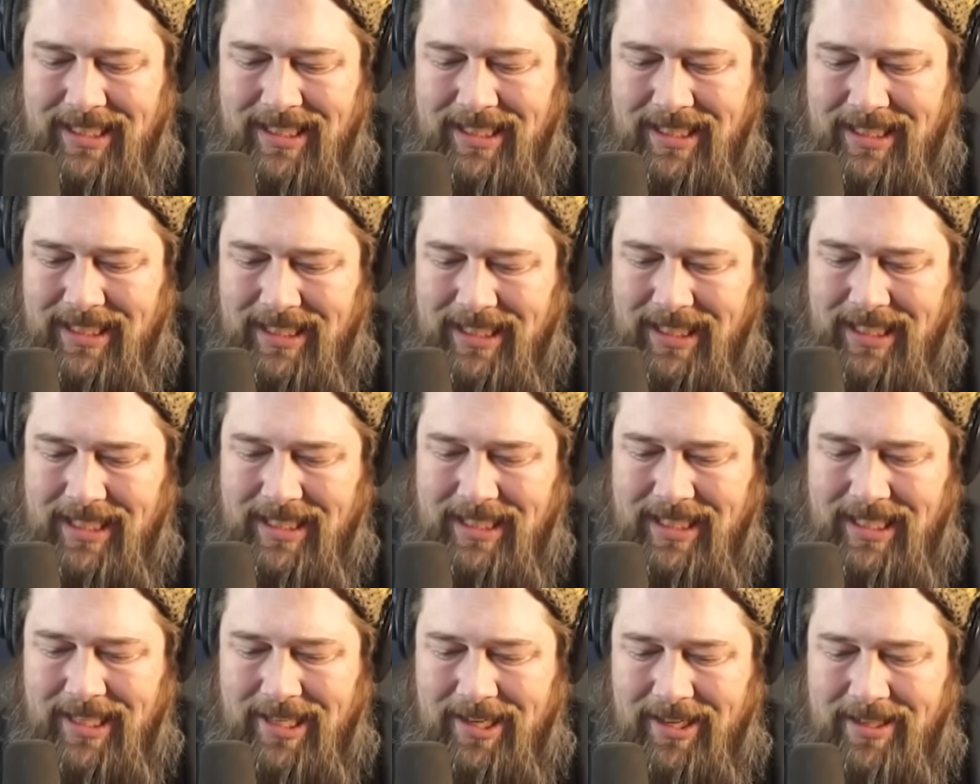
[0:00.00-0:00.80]

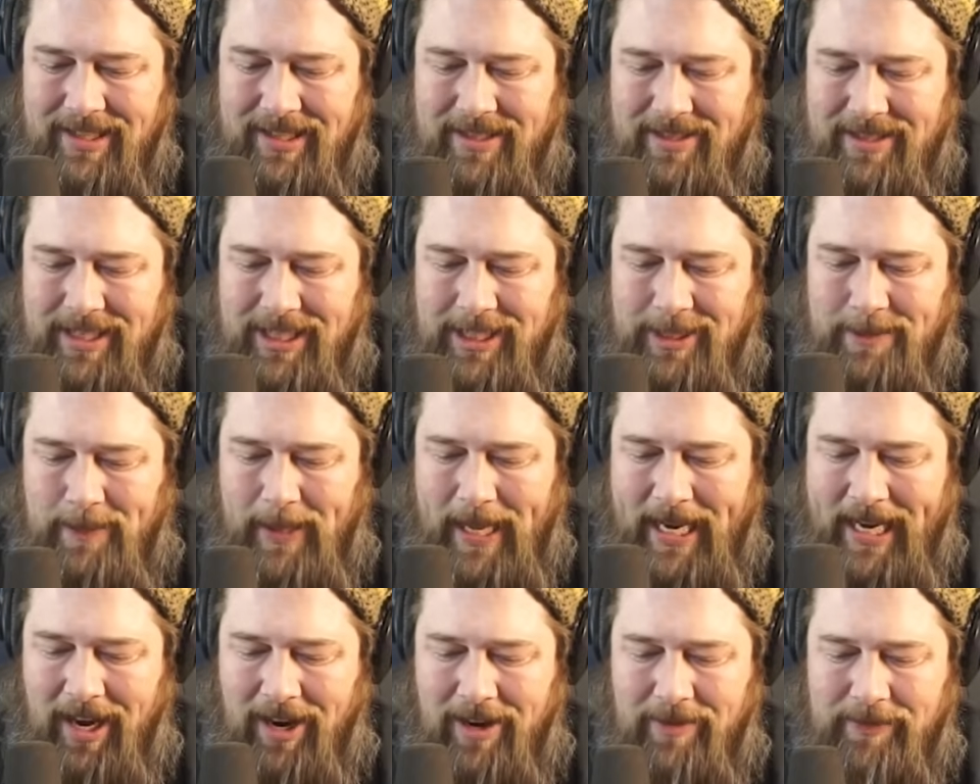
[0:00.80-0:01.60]
It's a card that sees
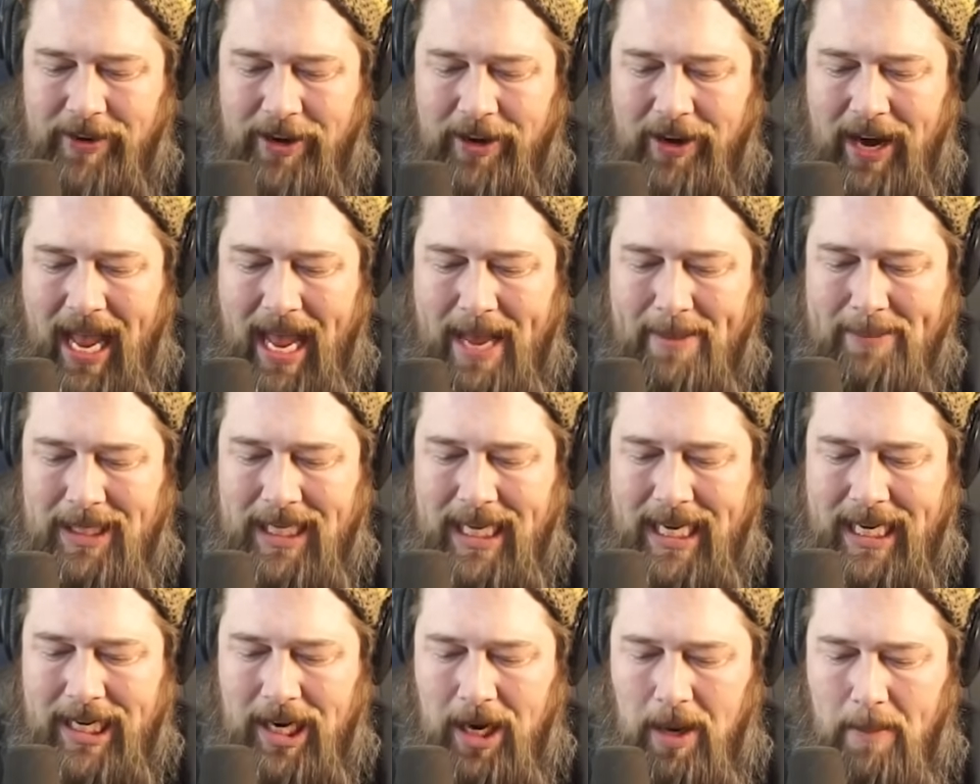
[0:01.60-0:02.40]
play. Heartfire
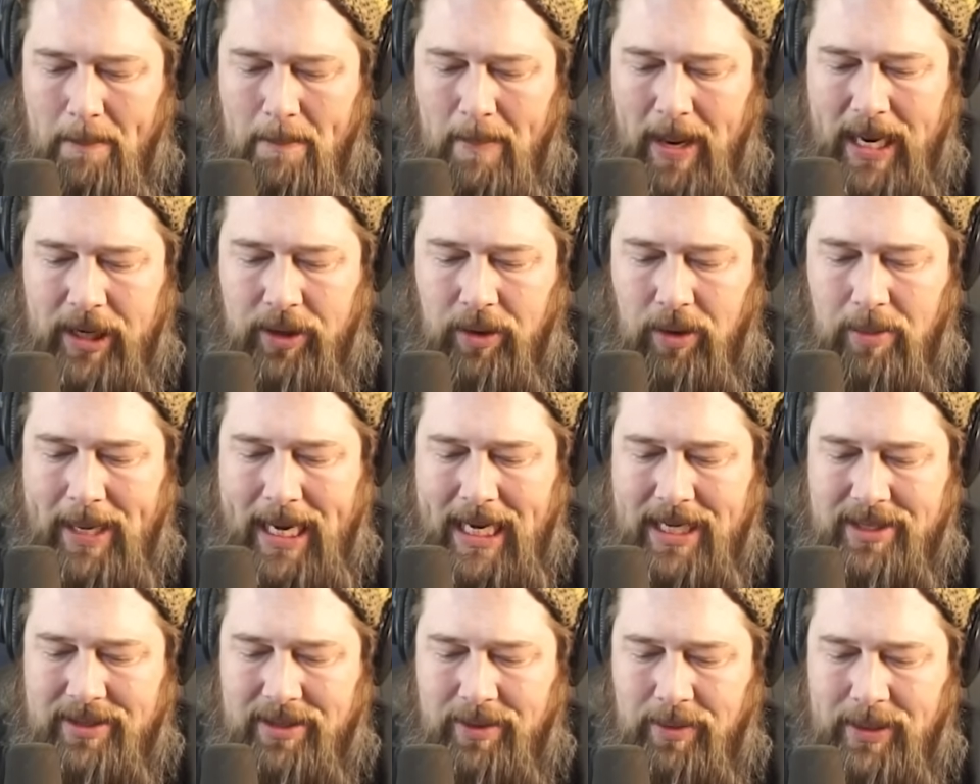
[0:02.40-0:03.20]
Emulator,
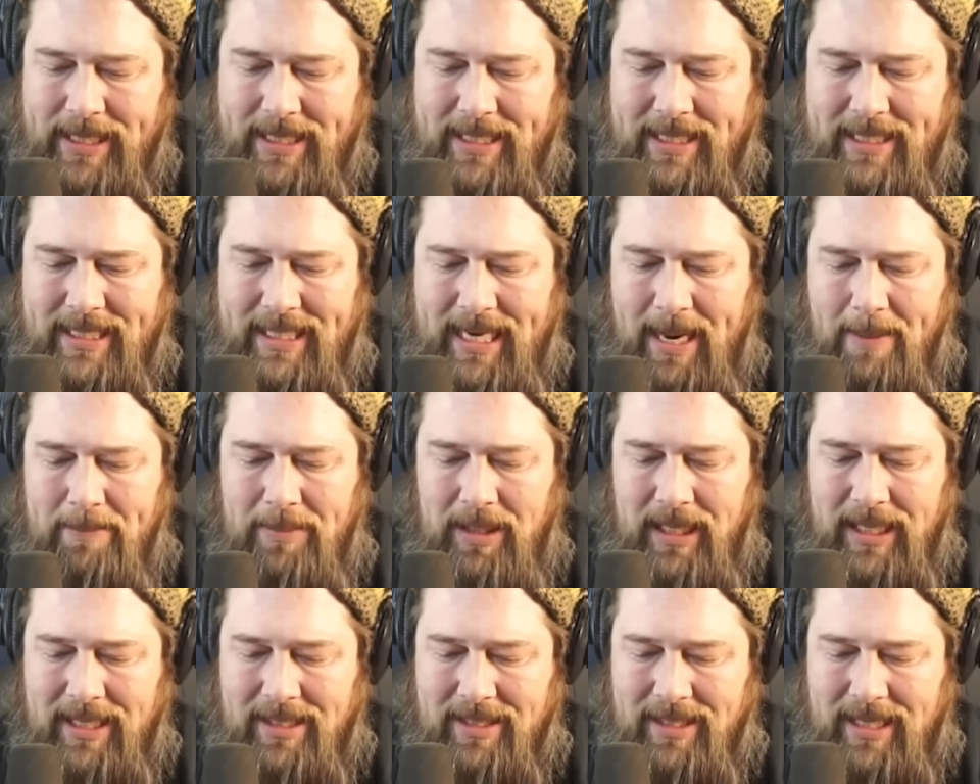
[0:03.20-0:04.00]
Micromancer,
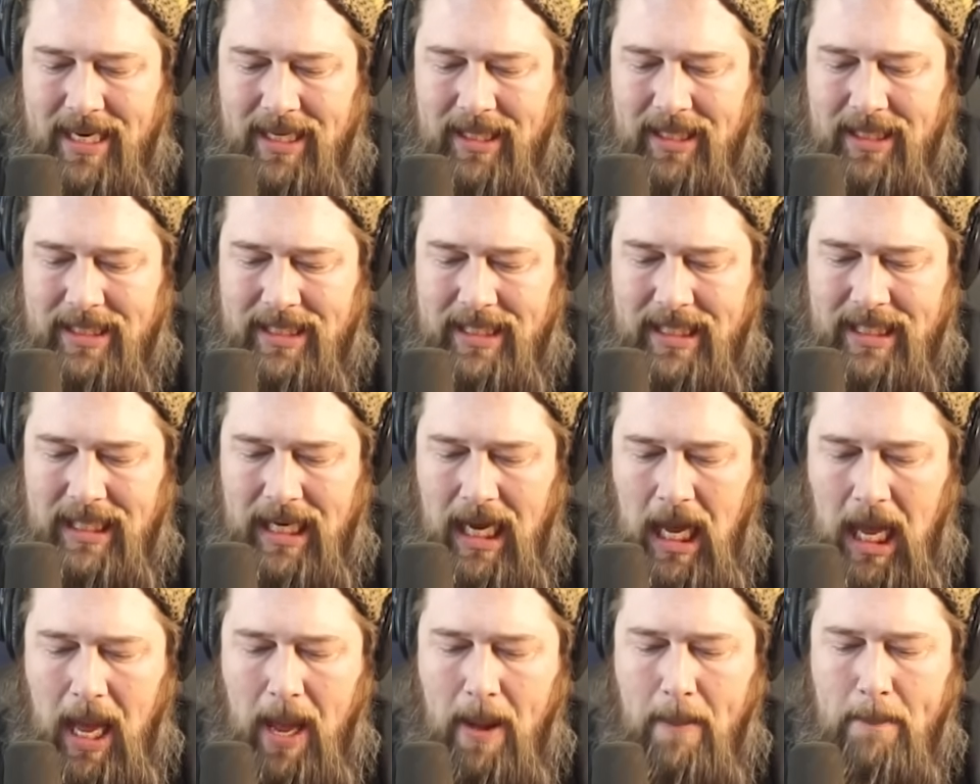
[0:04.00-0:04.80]
Resembling Skeleton,
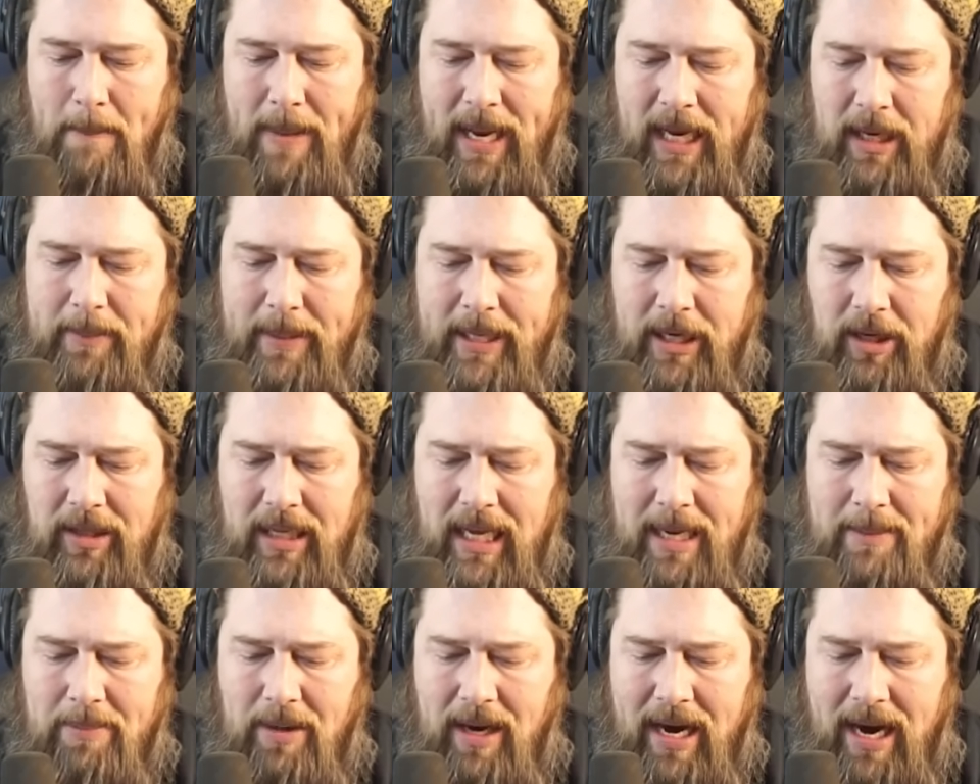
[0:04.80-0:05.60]
Mild Manner
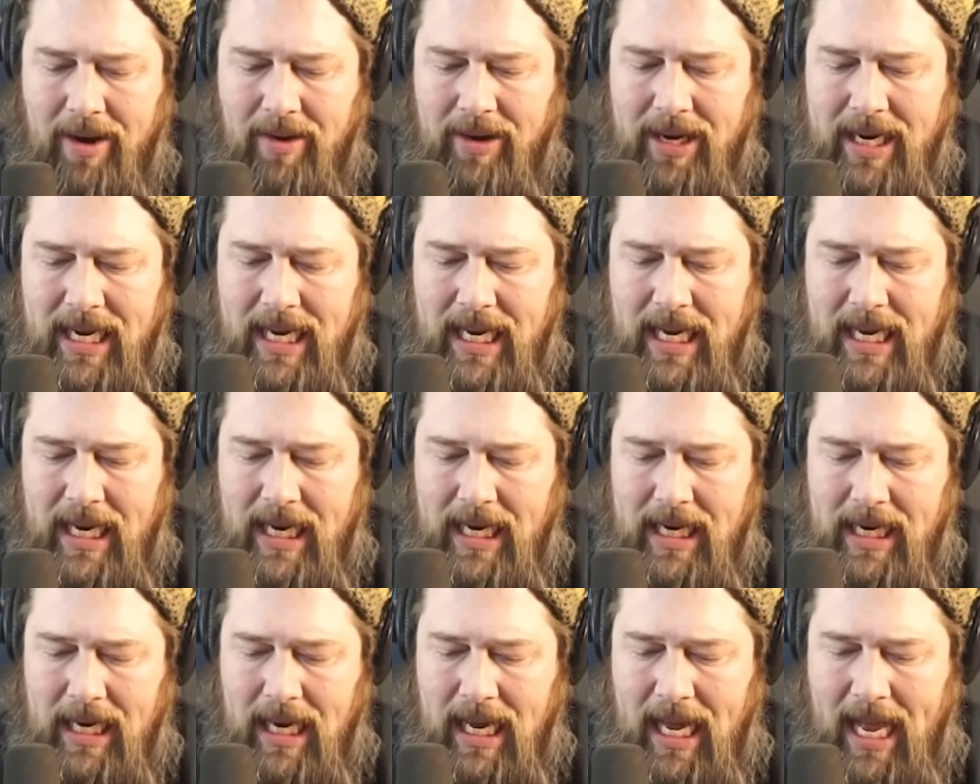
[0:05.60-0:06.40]

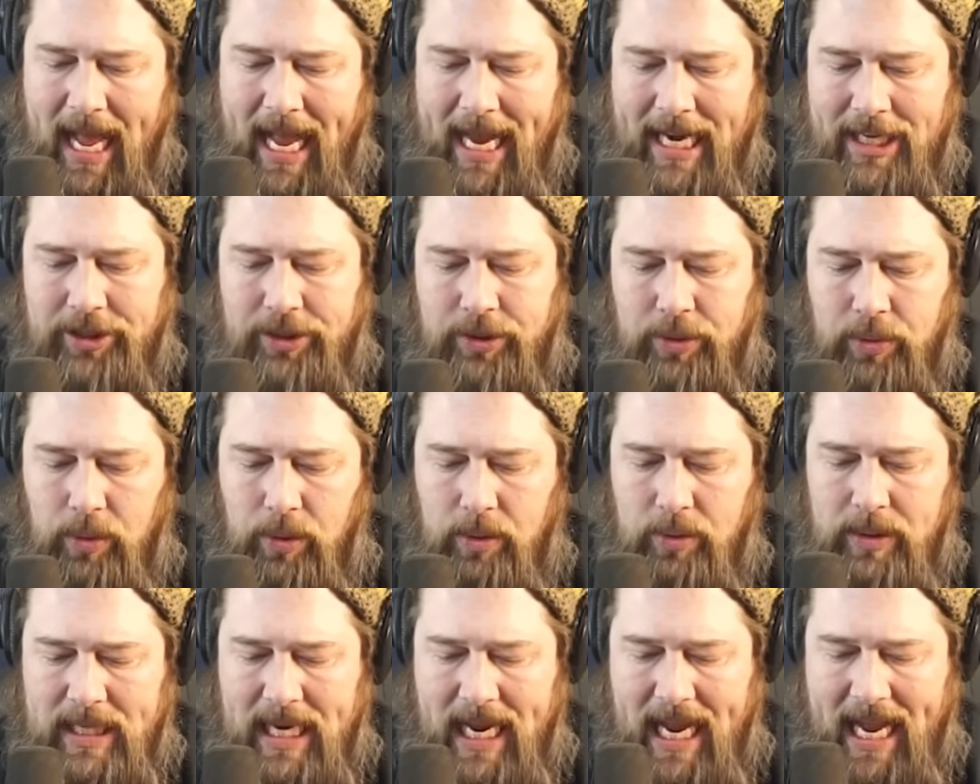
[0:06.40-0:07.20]
Librarian,
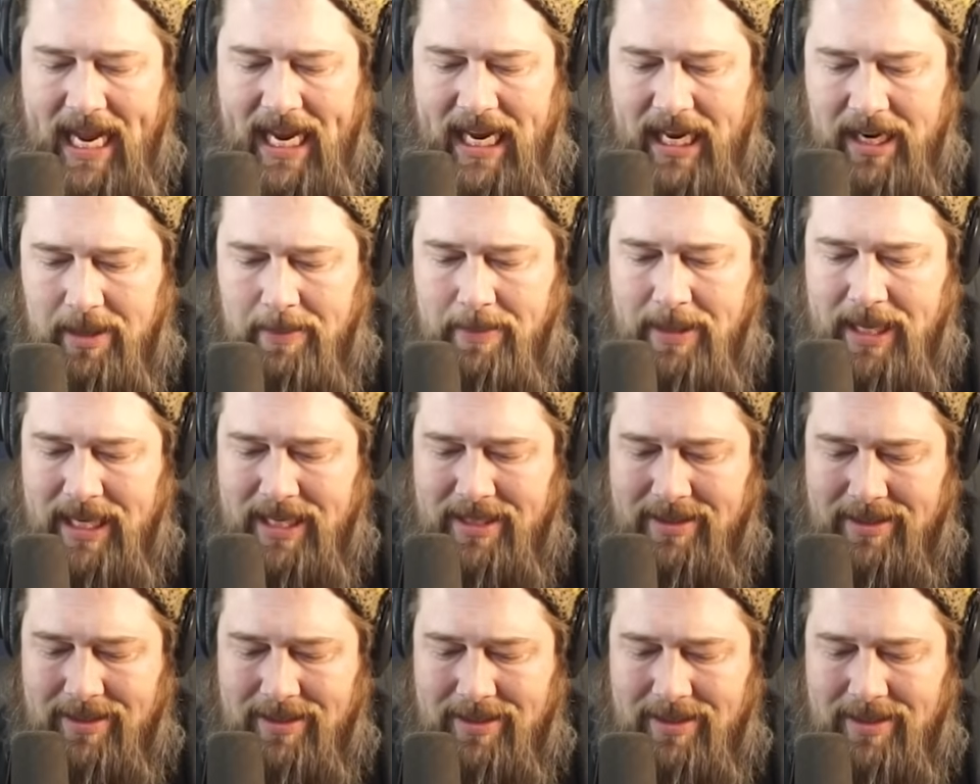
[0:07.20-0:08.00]
Ashroot
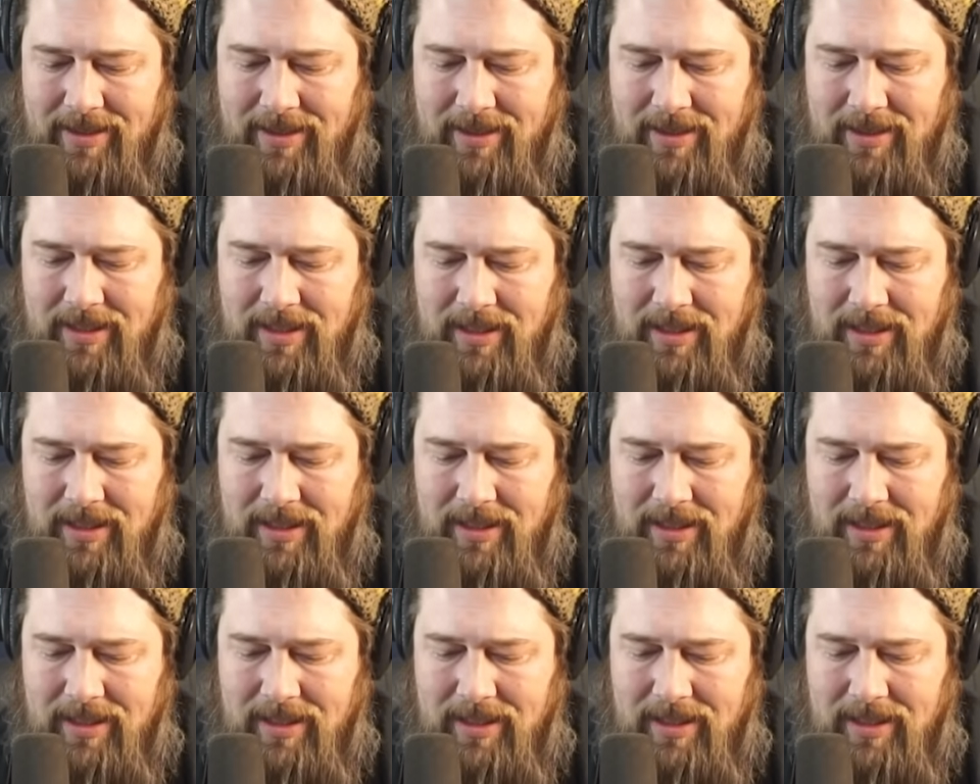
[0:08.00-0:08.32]
Anabist.